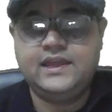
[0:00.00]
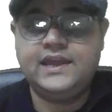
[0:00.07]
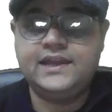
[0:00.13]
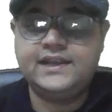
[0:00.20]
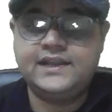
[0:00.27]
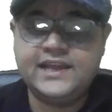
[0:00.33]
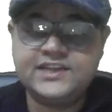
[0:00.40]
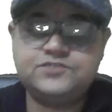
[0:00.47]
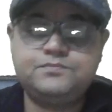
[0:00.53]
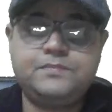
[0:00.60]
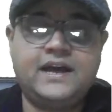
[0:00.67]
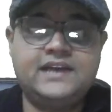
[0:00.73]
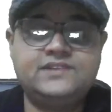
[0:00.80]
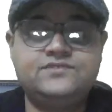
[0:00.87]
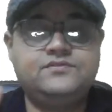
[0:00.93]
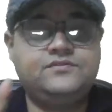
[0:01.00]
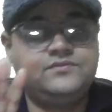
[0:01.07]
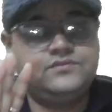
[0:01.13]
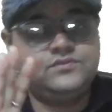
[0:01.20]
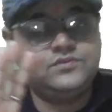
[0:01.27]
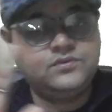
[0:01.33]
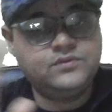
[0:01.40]
it does pass
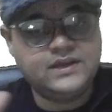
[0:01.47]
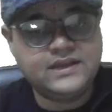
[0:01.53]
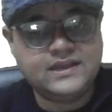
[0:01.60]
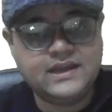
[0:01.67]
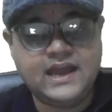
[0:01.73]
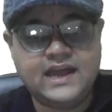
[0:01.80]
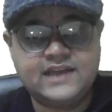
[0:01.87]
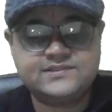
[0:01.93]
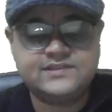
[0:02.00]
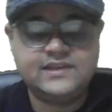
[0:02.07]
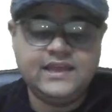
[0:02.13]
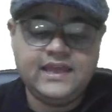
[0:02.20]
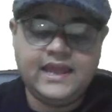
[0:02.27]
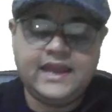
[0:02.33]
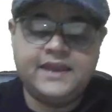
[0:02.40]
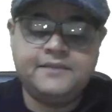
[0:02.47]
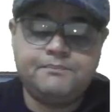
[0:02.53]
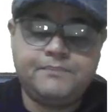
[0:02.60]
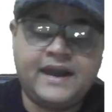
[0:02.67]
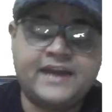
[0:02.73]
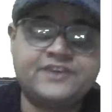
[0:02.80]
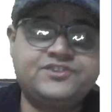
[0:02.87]
through a glass and
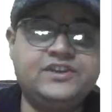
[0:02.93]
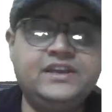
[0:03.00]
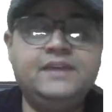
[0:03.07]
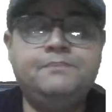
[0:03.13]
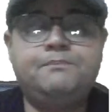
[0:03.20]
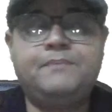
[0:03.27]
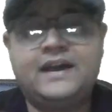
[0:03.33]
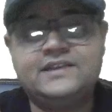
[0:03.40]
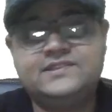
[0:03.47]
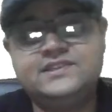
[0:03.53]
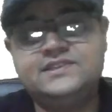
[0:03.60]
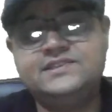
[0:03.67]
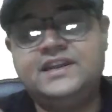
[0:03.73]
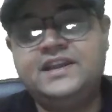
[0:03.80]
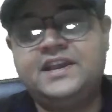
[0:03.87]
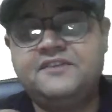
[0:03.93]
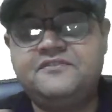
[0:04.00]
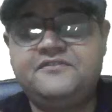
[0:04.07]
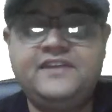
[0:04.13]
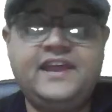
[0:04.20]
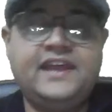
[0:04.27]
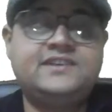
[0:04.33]
partially passes and
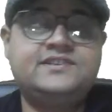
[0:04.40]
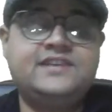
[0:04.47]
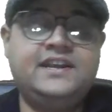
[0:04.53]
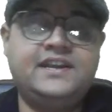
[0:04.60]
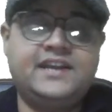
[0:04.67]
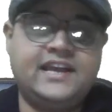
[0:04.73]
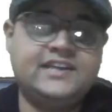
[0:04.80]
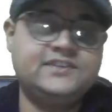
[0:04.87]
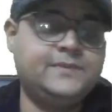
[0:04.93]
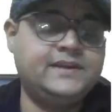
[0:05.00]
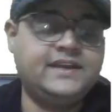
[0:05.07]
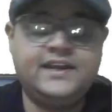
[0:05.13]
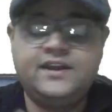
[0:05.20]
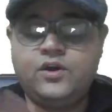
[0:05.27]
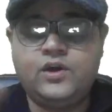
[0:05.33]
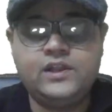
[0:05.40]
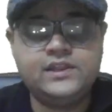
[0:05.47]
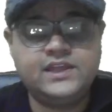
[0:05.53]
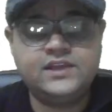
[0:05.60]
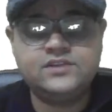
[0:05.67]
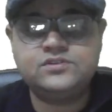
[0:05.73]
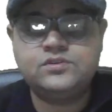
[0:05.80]
reflects and transmitted and all
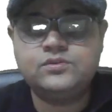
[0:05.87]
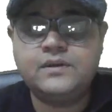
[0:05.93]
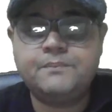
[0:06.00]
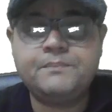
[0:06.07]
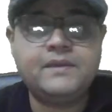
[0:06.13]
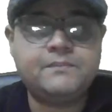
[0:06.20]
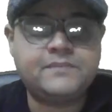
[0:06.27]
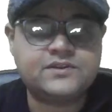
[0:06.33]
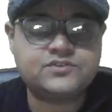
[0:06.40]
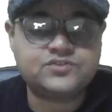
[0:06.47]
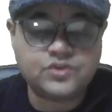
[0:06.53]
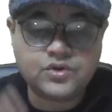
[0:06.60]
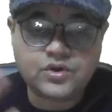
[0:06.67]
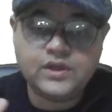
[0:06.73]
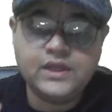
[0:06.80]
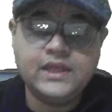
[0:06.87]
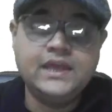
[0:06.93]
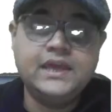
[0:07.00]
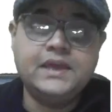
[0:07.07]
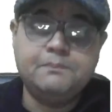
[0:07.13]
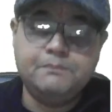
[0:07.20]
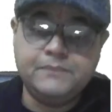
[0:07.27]
things through a paper. So
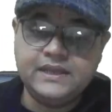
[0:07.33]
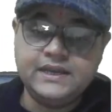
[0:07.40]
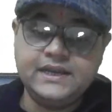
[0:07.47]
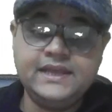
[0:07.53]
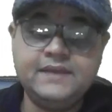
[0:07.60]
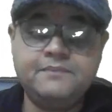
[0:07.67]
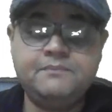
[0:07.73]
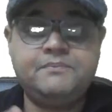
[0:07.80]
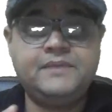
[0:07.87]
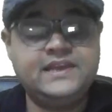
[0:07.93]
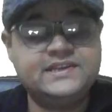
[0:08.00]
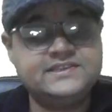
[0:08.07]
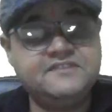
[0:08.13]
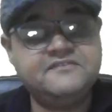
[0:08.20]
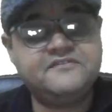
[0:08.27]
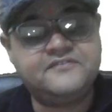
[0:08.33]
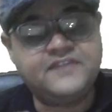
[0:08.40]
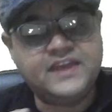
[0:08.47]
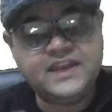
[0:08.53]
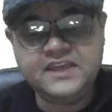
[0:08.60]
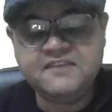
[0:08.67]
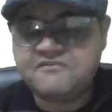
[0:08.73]
medium plays a
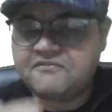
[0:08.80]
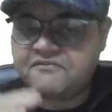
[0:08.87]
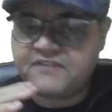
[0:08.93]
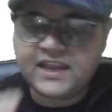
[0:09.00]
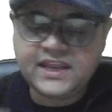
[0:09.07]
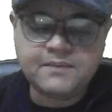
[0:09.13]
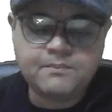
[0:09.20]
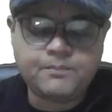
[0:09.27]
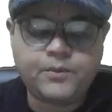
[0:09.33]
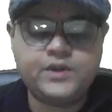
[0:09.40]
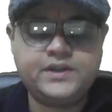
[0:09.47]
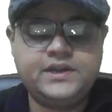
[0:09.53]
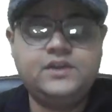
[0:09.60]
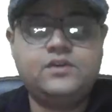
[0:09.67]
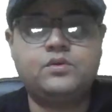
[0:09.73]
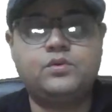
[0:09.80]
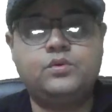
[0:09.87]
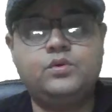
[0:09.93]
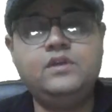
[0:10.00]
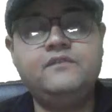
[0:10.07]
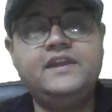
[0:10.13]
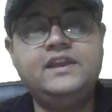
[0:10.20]
very, very important
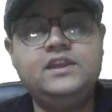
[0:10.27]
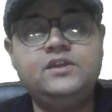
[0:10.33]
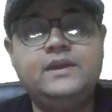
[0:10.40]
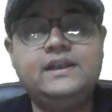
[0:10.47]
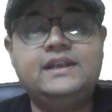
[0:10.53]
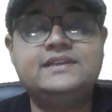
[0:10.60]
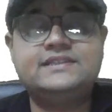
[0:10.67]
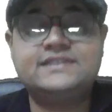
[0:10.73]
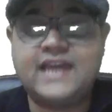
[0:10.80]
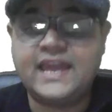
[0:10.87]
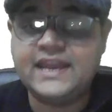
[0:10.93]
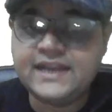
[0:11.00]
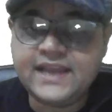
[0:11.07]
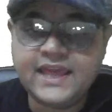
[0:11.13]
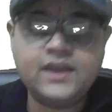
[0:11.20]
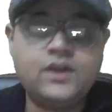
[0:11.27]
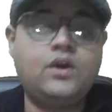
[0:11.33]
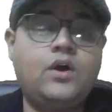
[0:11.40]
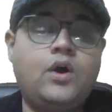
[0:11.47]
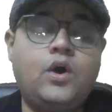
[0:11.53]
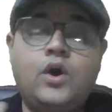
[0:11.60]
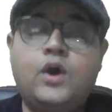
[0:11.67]
role when you are deciding
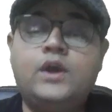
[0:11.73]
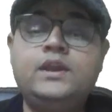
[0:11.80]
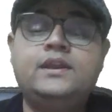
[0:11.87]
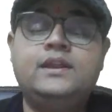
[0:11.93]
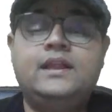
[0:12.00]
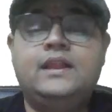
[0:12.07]
on